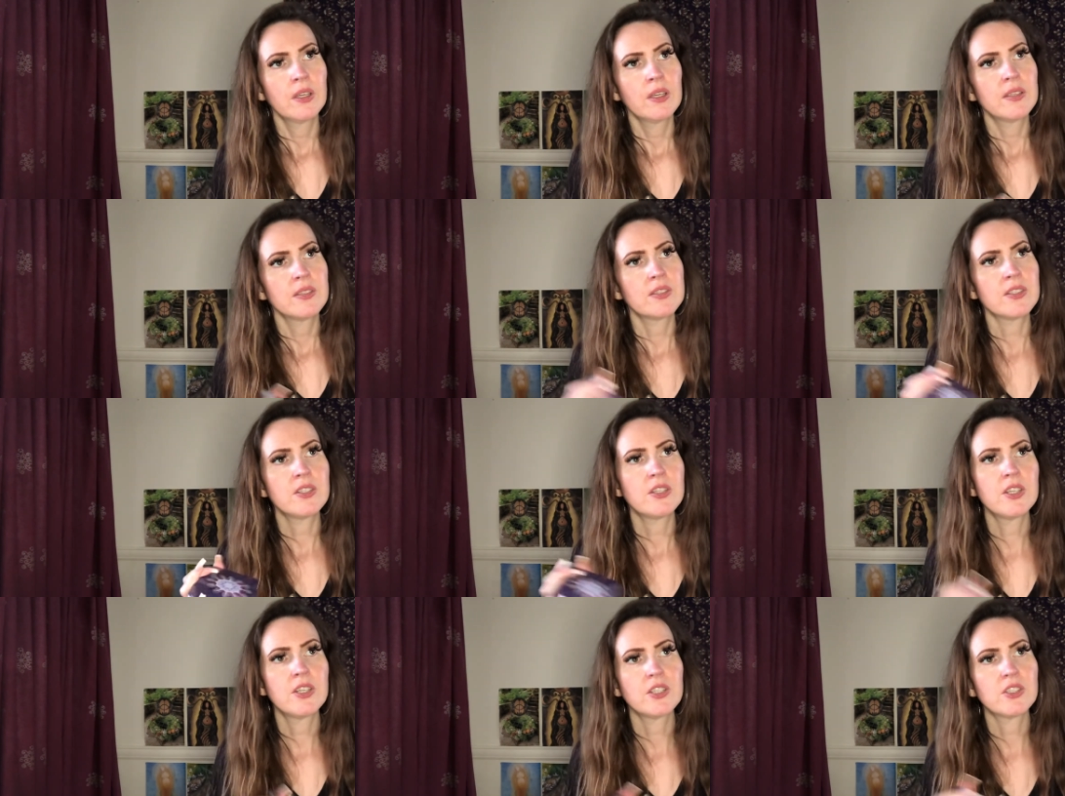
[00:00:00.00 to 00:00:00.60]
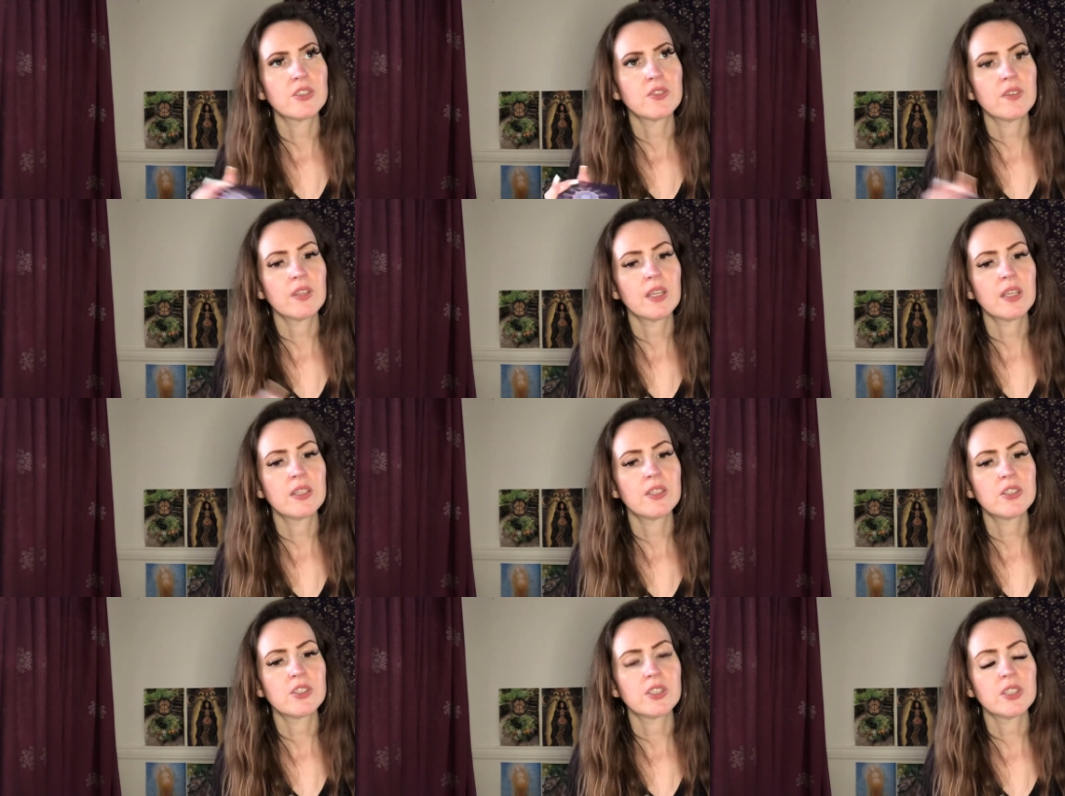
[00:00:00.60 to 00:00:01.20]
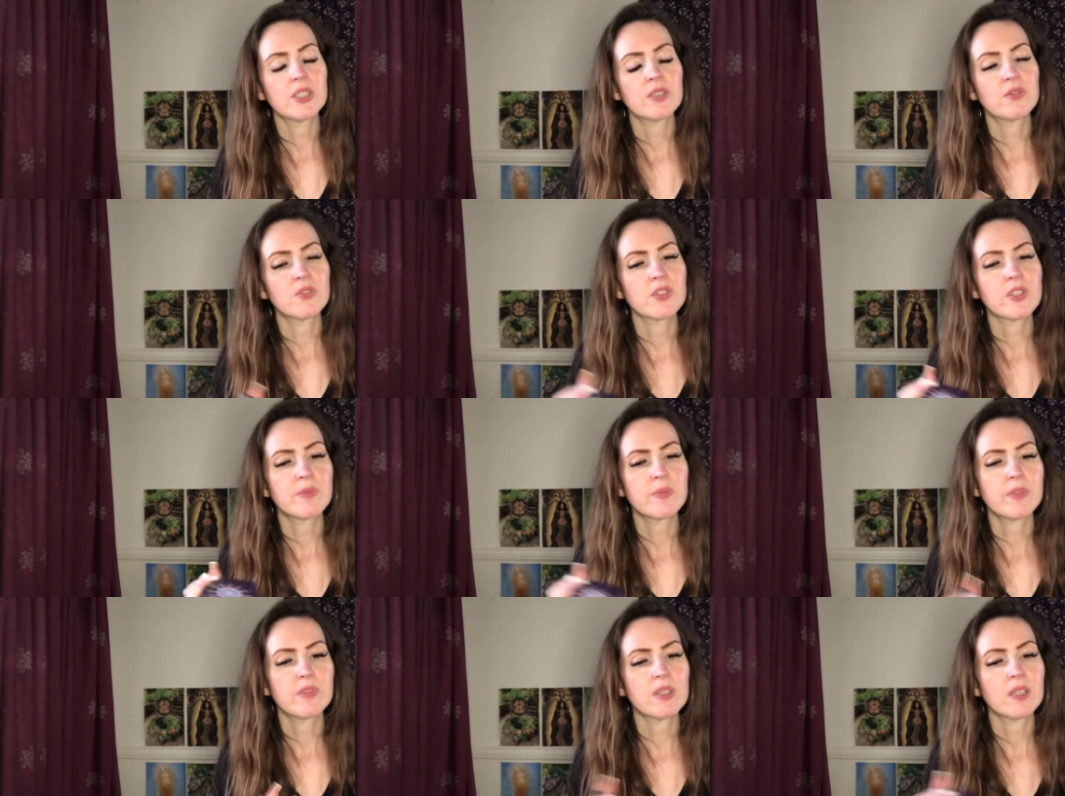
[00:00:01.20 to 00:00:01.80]
it's the nurturing energy of your
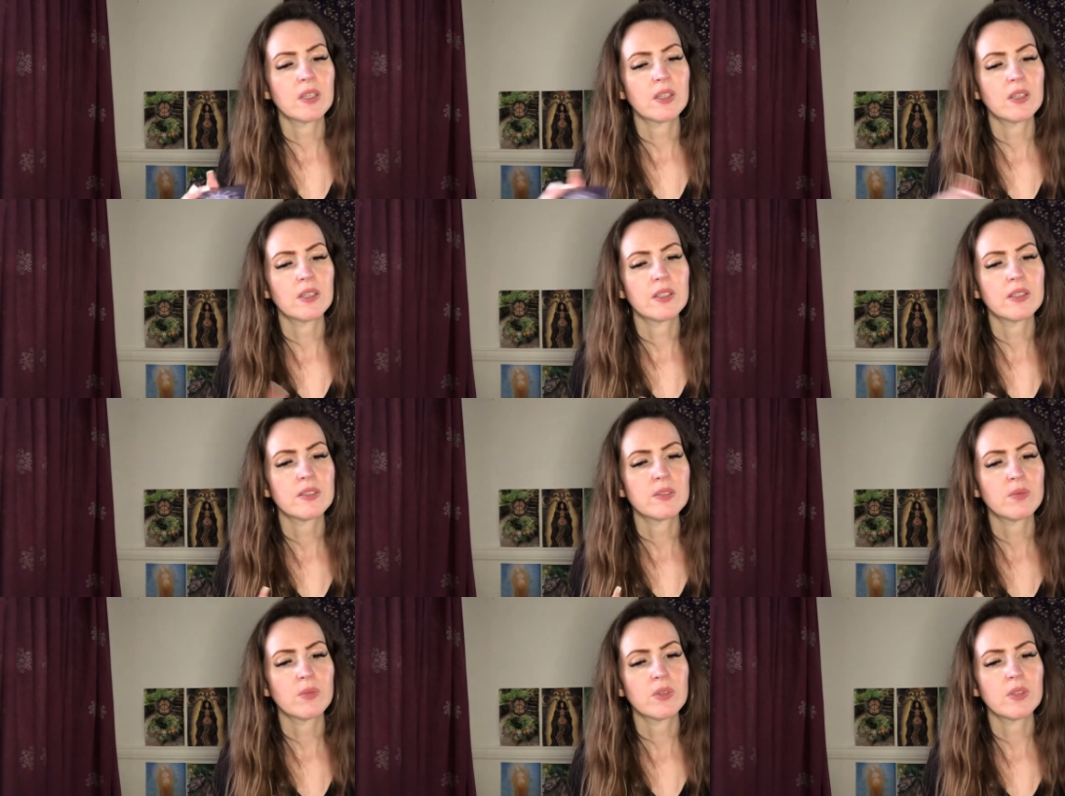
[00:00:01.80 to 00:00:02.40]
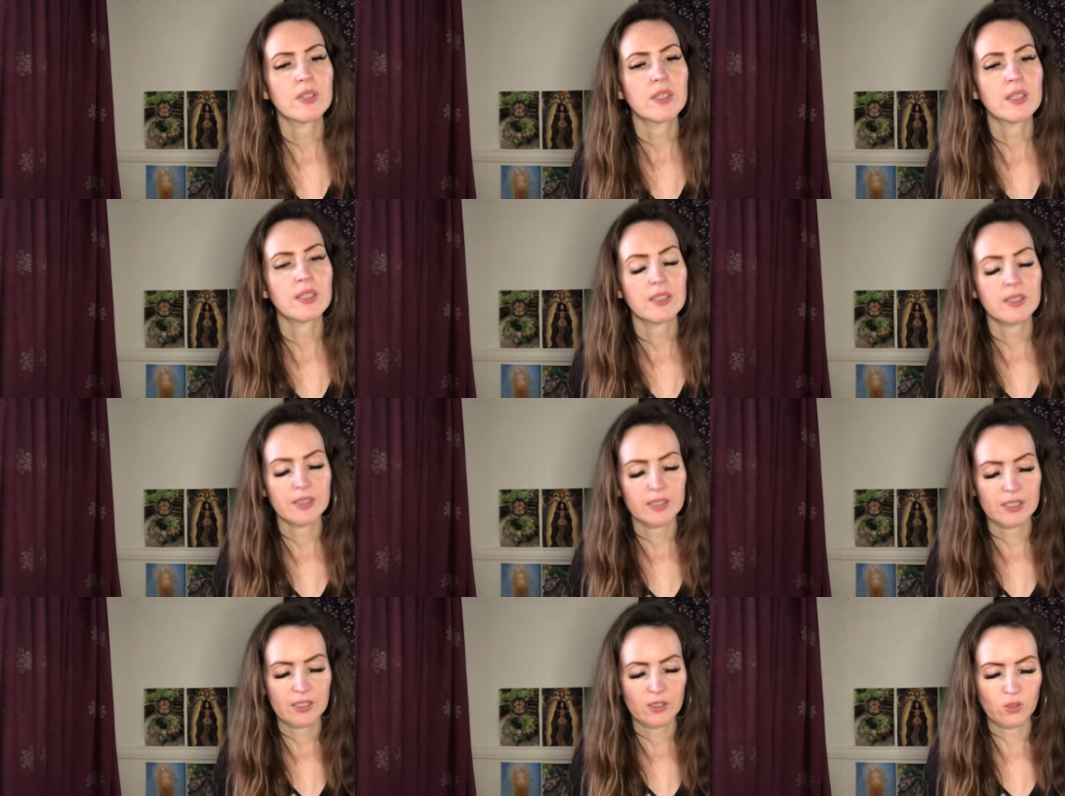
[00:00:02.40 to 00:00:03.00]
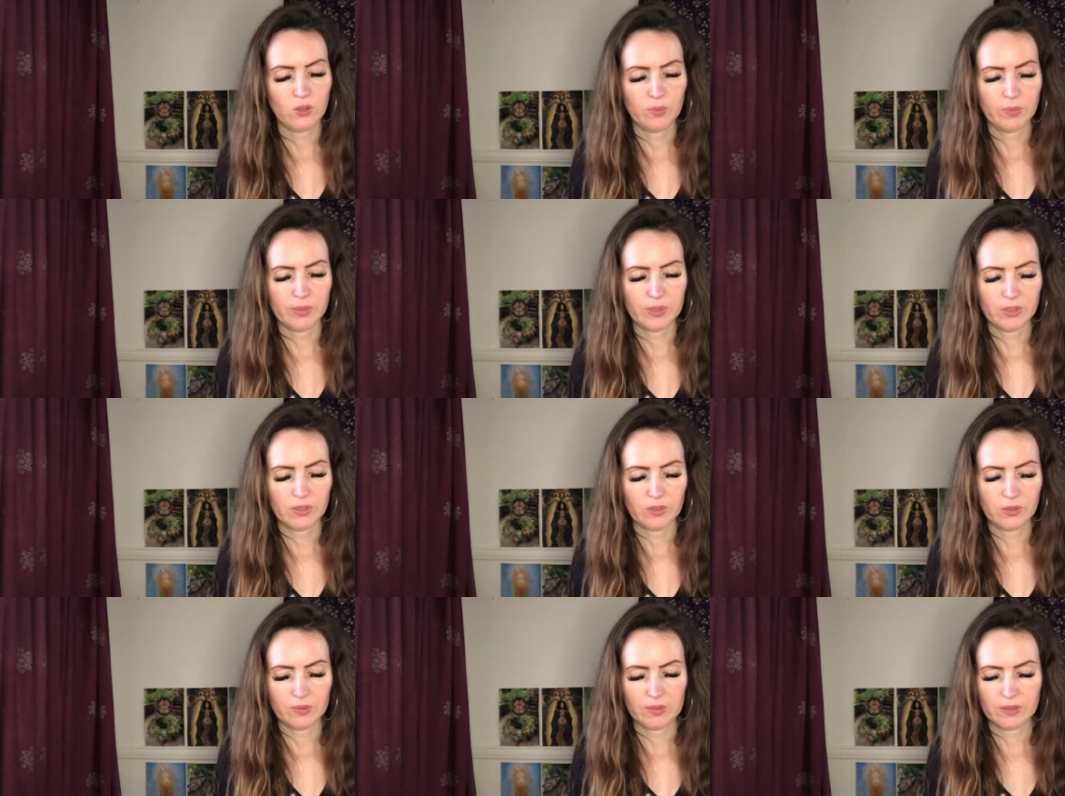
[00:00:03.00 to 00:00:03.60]
spirit guides. What are they
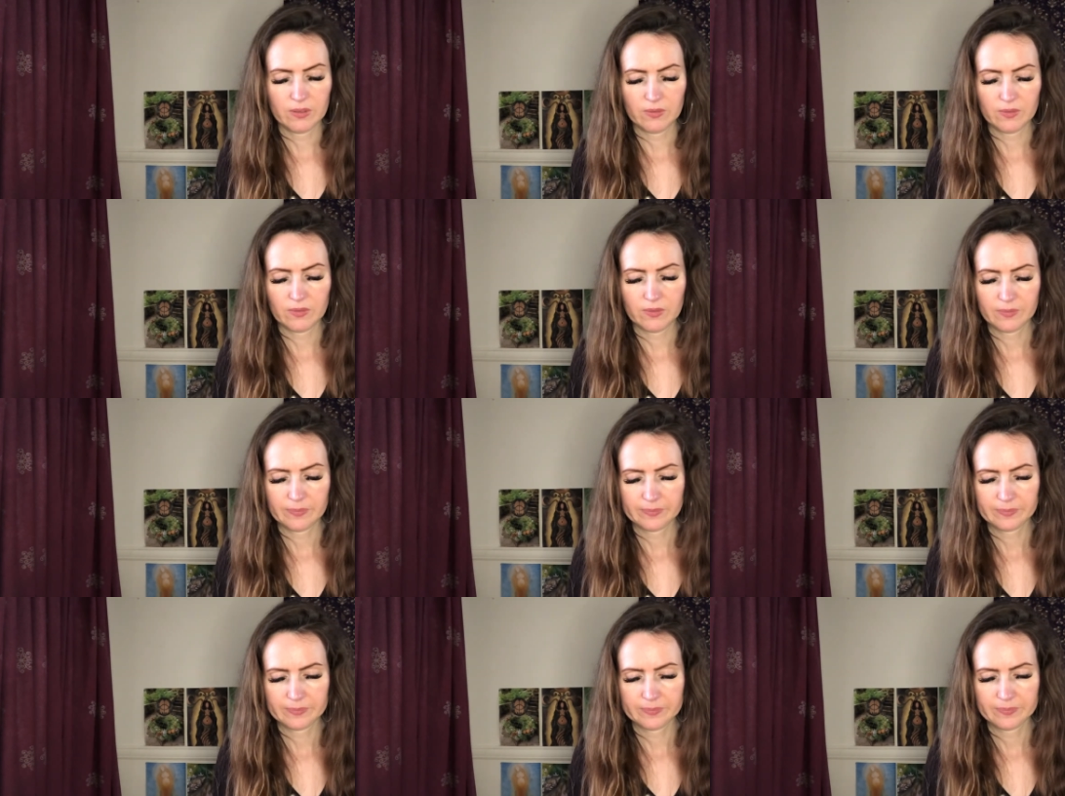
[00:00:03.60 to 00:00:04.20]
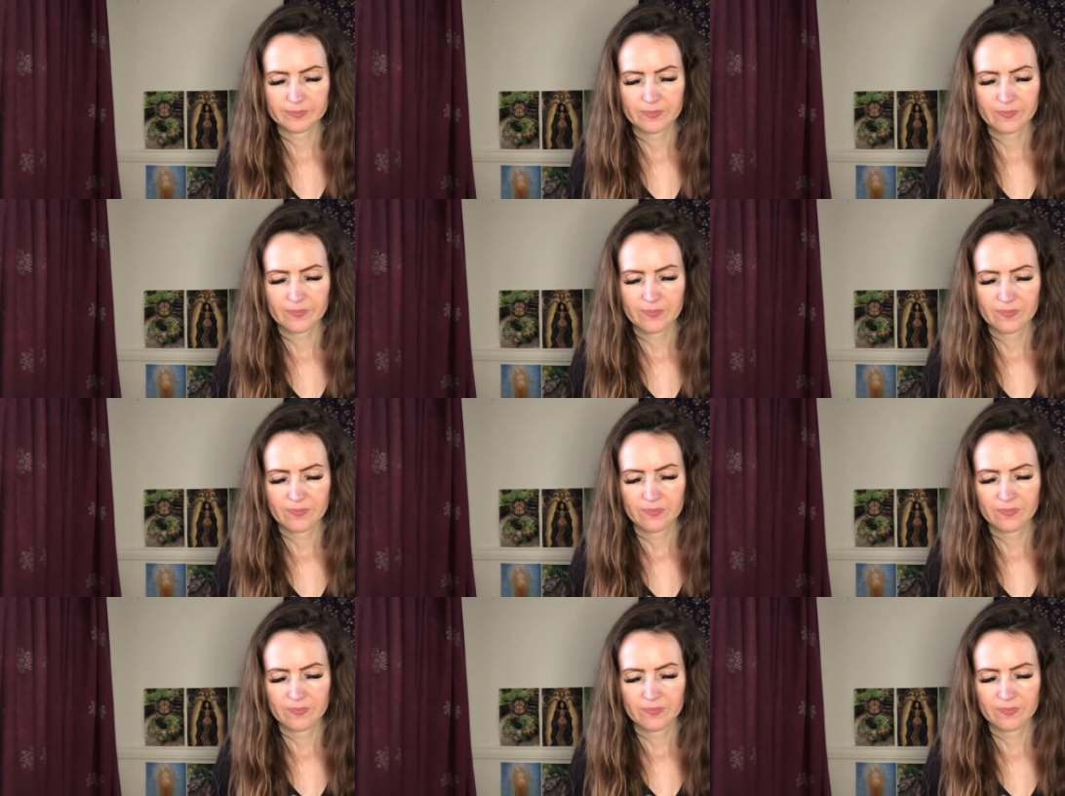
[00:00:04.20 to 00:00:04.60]
helping you with?